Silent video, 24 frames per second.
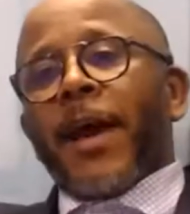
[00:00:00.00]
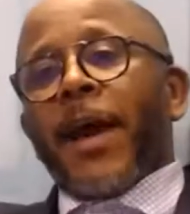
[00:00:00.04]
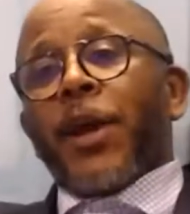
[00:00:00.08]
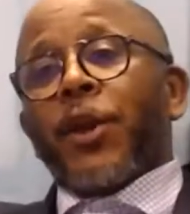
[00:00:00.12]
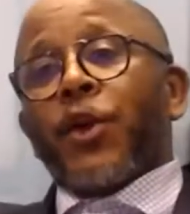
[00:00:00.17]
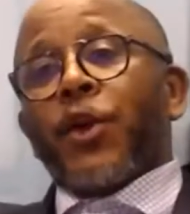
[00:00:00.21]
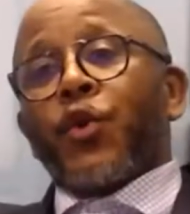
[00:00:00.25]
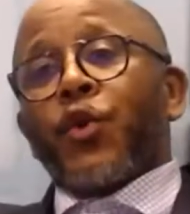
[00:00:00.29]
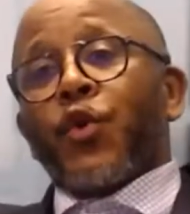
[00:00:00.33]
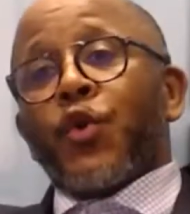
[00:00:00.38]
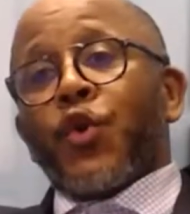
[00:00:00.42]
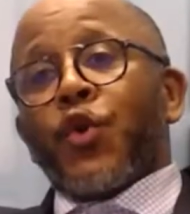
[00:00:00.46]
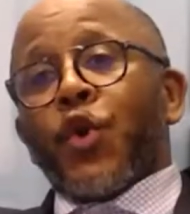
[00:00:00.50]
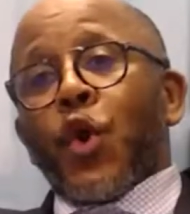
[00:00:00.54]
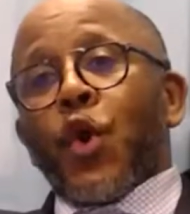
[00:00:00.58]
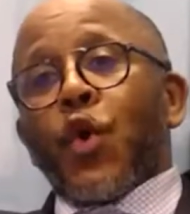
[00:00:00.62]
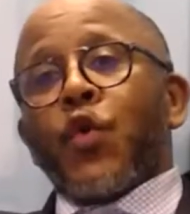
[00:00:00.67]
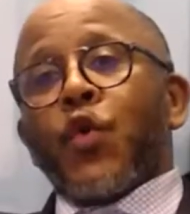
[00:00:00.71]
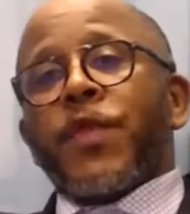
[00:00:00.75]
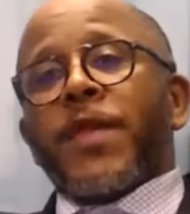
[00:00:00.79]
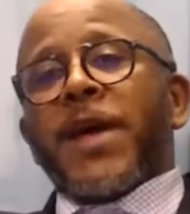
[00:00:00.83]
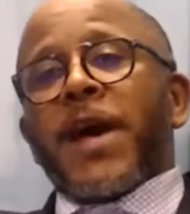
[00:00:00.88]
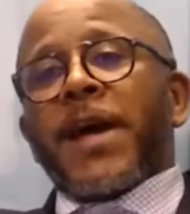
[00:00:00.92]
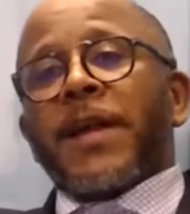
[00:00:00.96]
and you
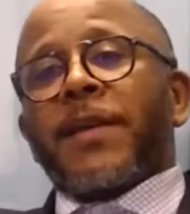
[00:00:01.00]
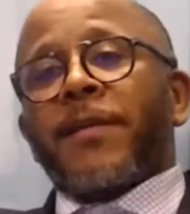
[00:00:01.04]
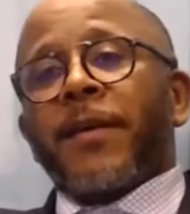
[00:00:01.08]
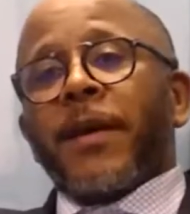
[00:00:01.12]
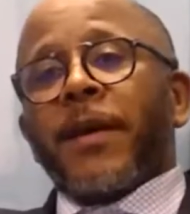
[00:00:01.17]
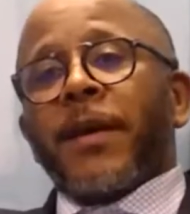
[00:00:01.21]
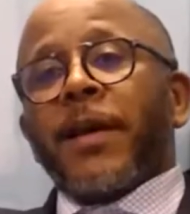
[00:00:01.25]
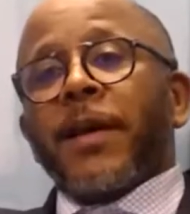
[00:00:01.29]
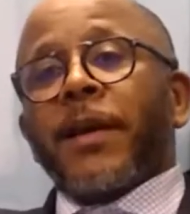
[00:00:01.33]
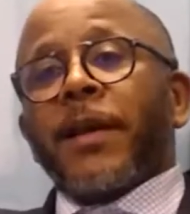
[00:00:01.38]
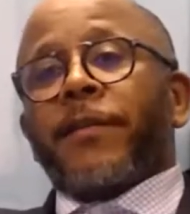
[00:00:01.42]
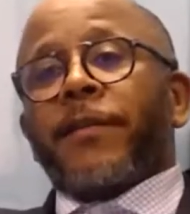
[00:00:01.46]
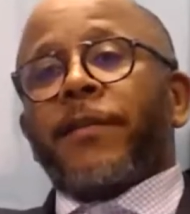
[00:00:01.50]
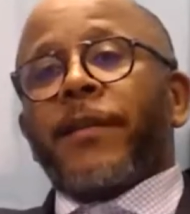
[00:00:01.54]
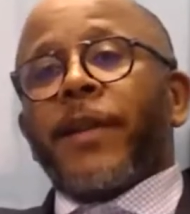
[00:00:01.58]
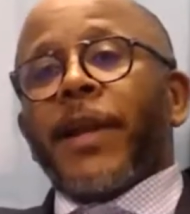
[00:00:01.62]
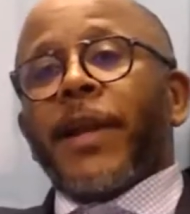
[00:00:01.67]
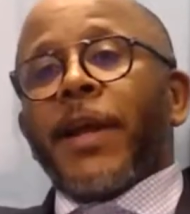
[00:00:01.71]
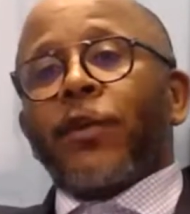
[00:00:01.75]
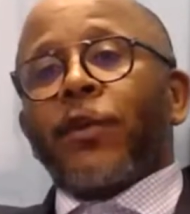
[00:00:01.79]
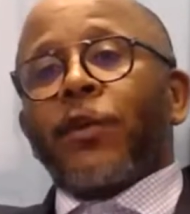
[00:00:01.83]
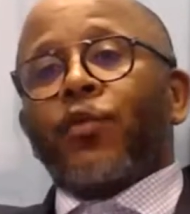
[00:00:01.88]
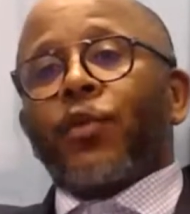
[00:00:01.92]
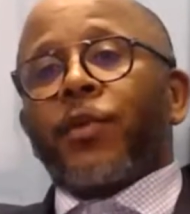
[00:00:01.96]
know that it's
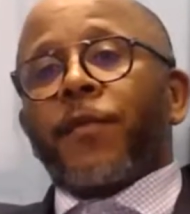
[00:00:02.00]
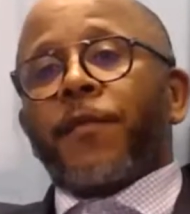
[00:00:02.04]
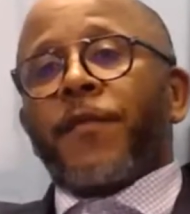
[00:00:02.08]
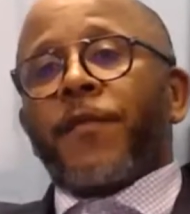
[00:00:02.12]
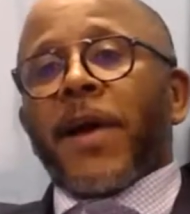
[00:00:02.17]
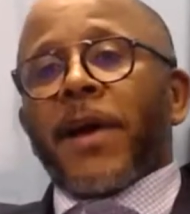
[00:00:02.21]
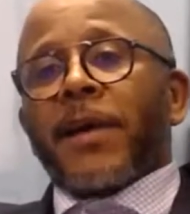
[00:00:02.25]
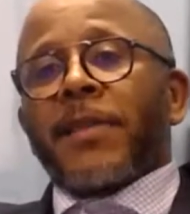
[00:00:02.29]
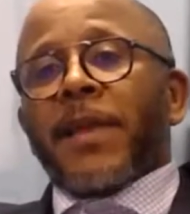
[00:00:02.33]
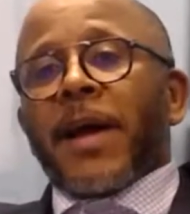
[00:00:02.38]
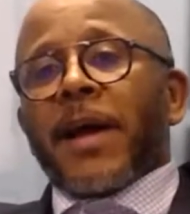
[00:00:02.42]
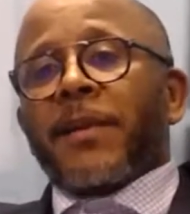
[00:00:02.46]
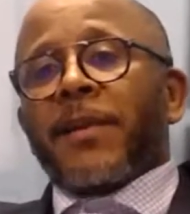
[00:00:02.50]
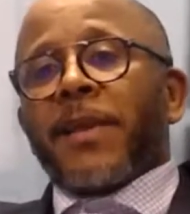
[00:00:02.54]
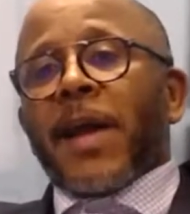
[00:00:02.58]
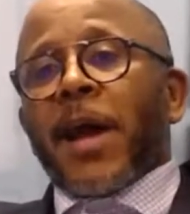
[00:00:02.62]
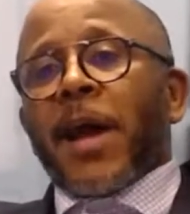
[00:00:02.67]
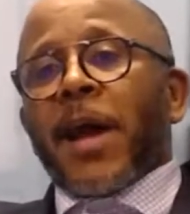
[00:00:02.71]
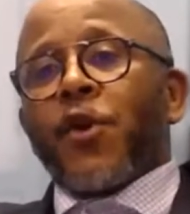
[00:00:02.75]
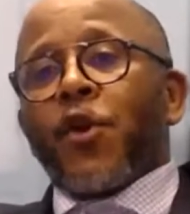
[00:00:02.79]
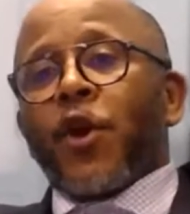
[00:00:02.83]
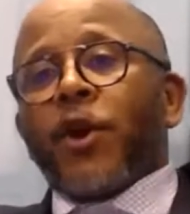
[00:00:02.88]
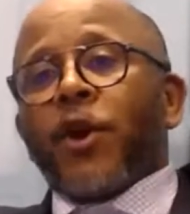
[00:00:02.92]
linked to the fact that they are